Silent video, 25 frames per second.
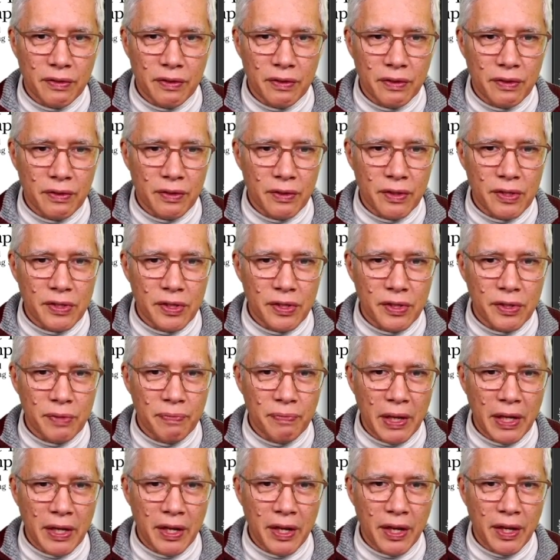this is
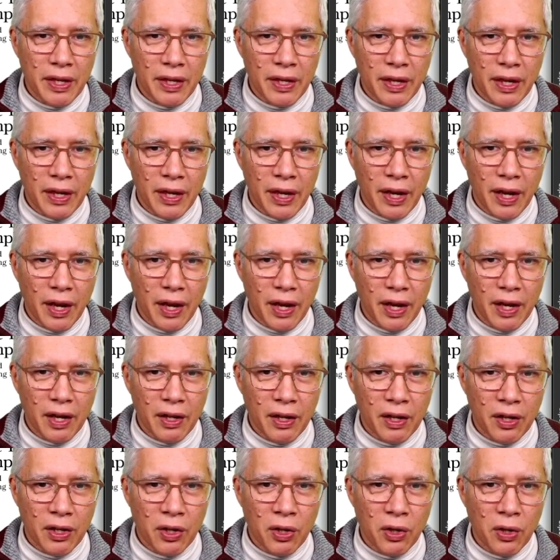making a
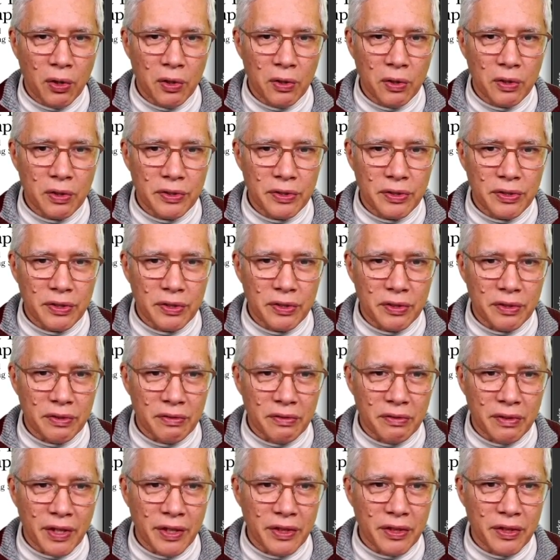call to
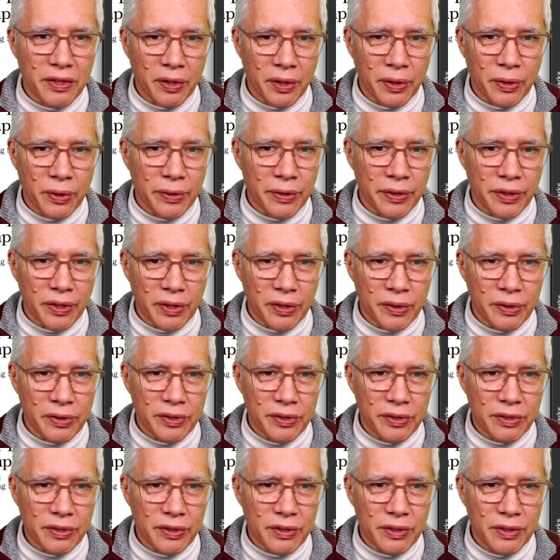get the current
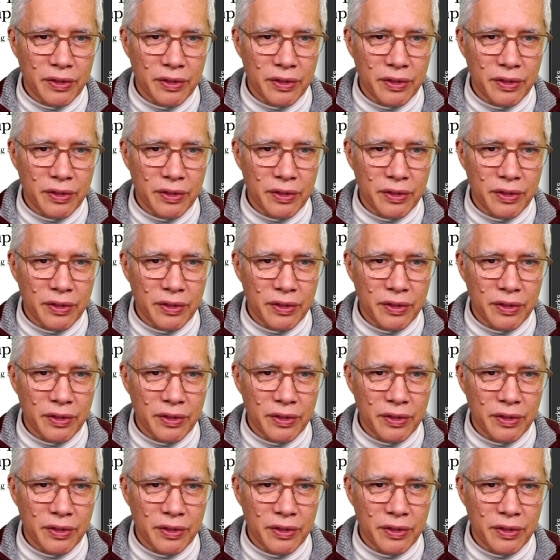user.